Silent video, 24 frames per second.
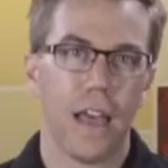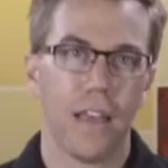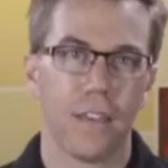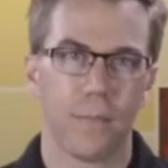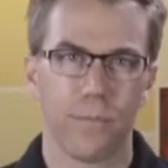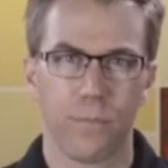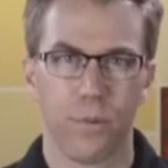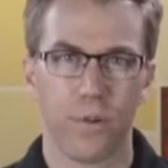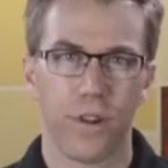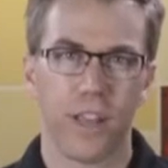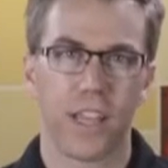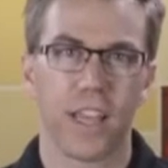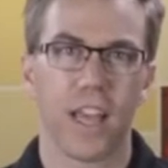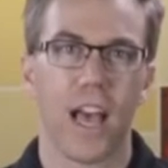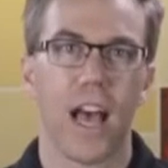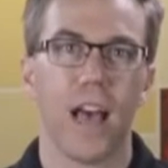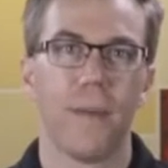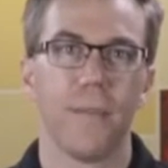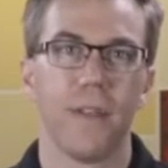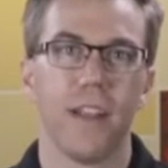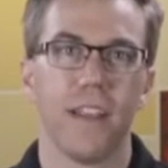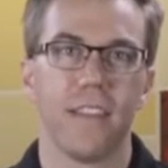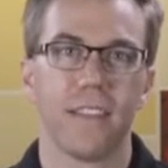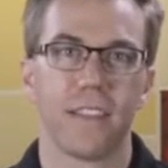It's pretty
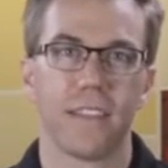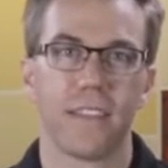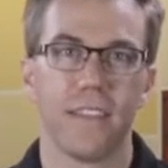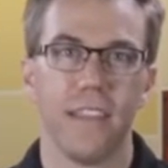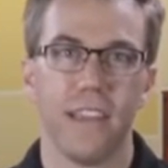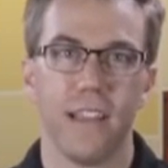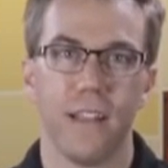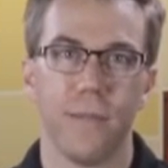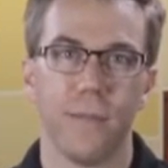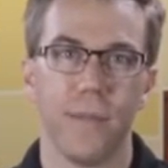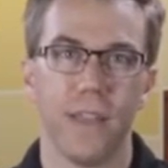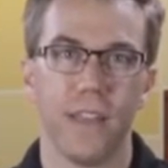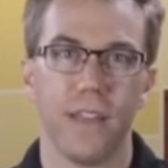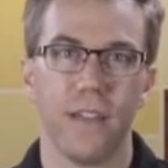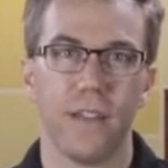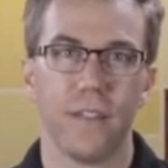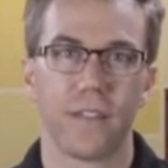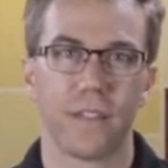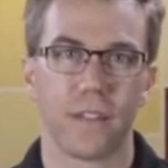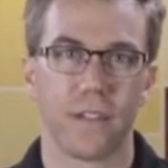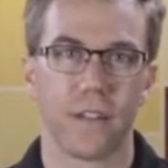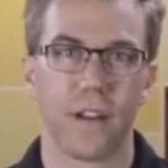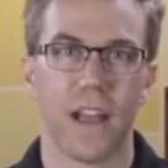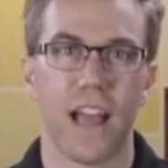common in steel
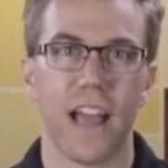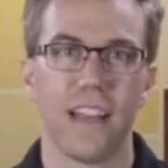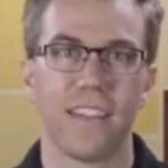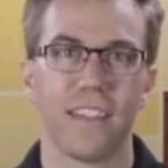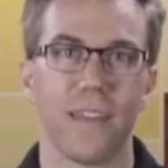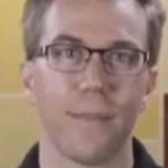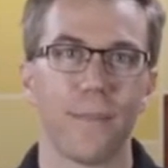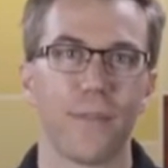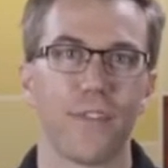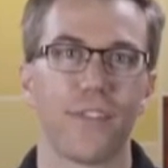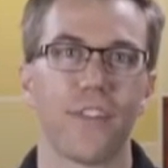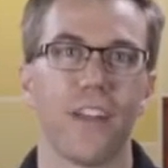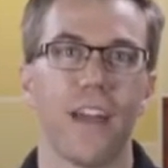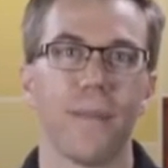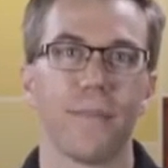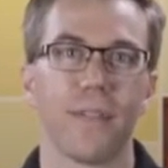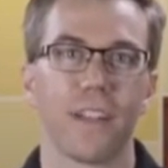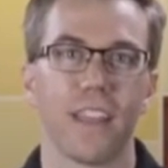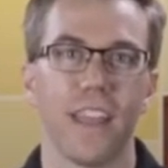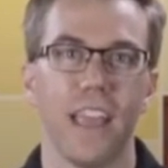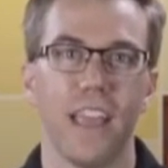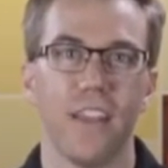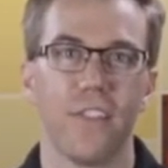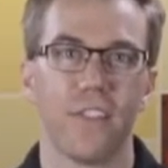mills or high temperature
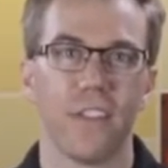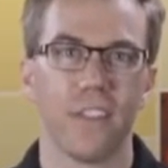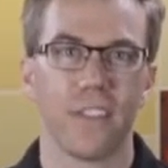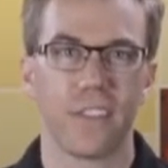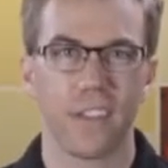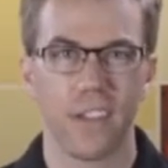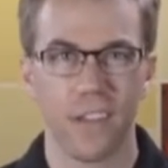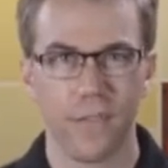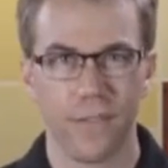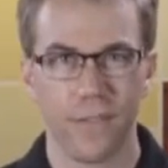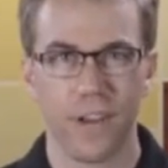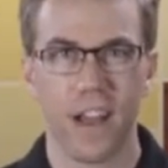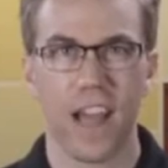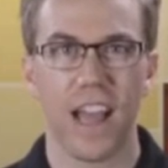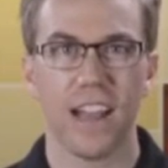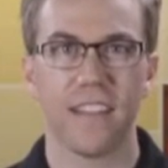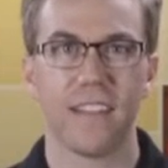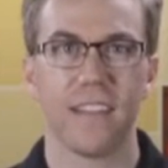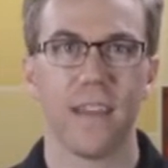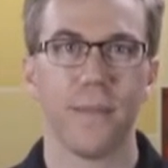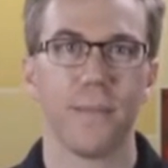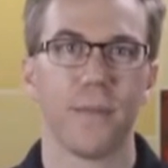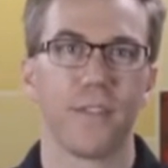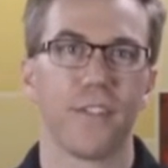applications, good for
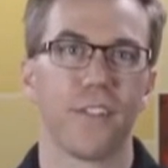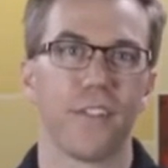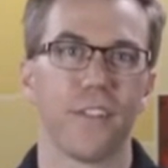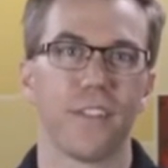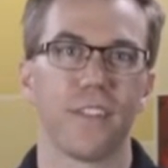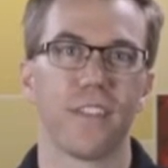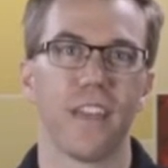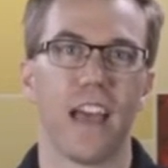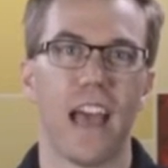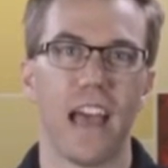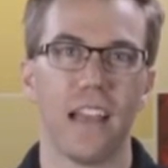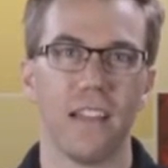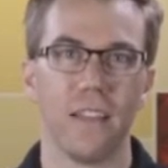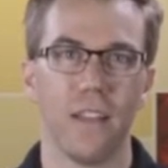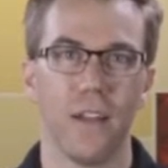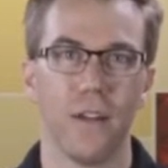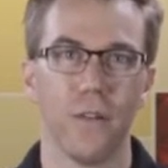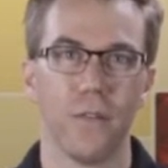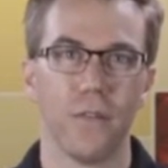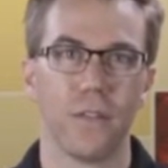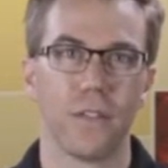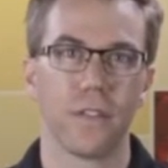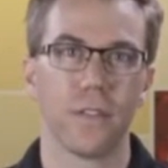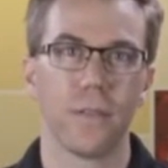high temperatures, high
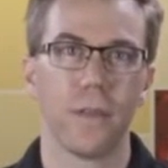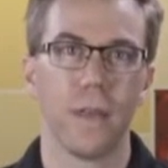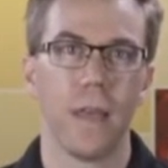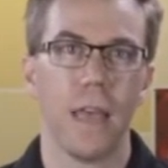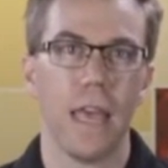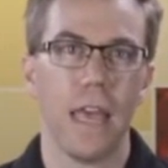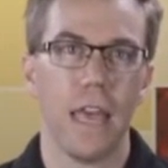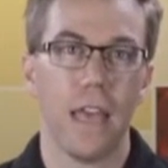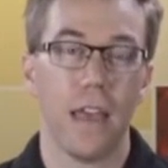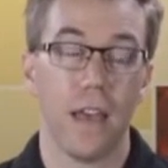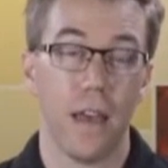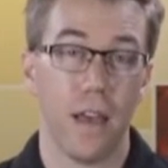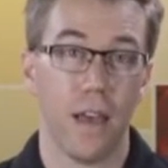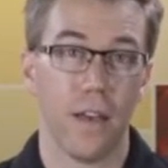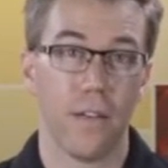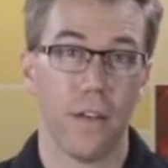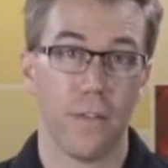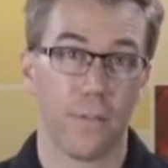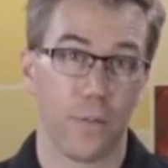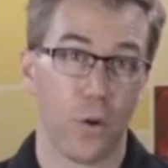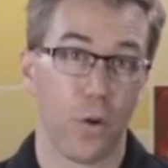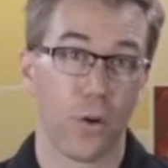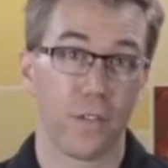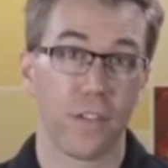loads.
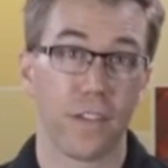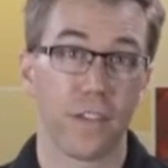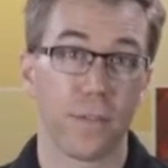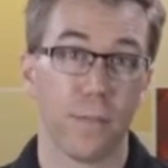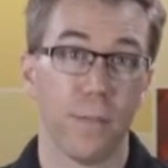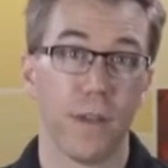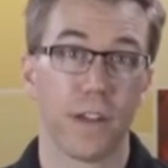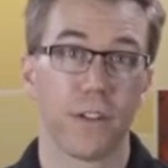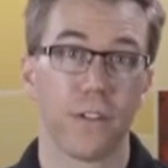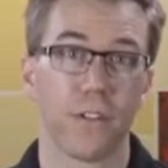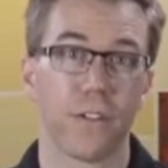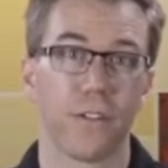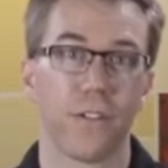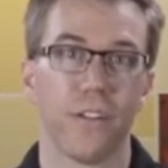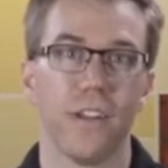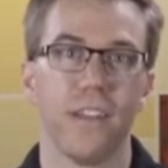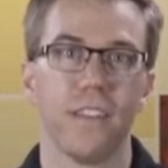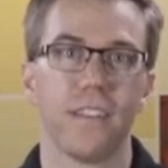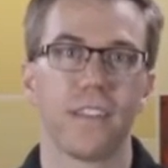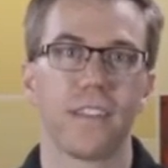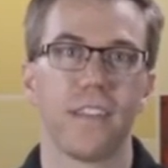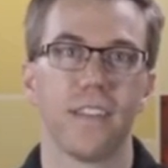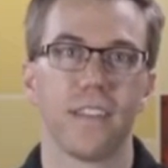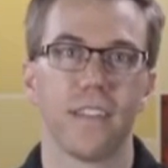Of course it's mineral
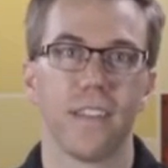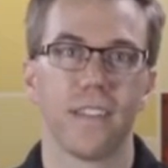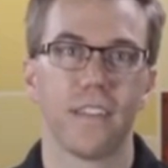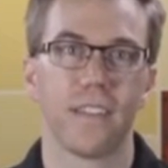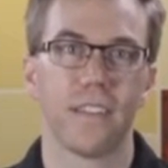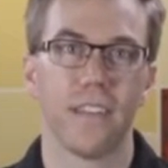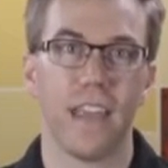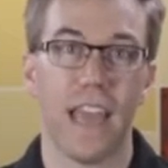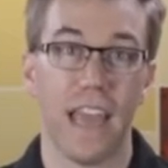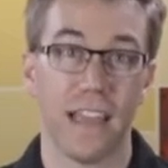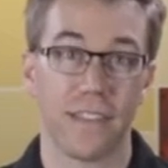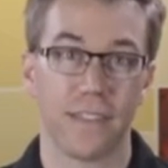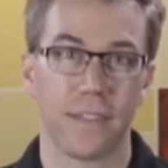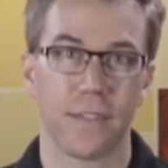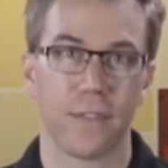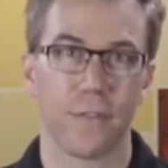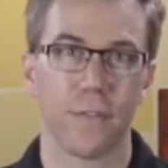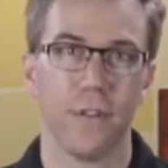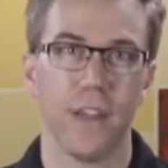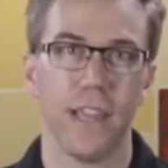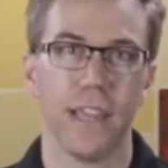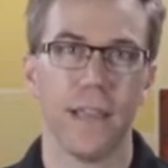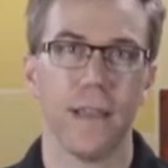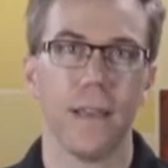grease because it's
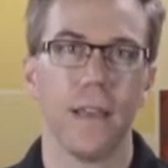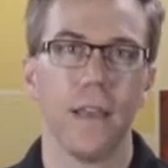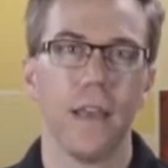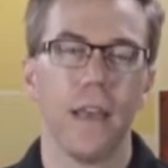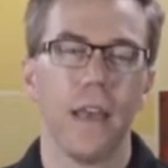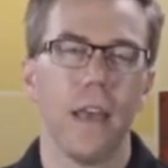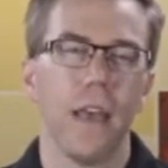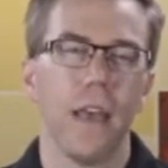S3.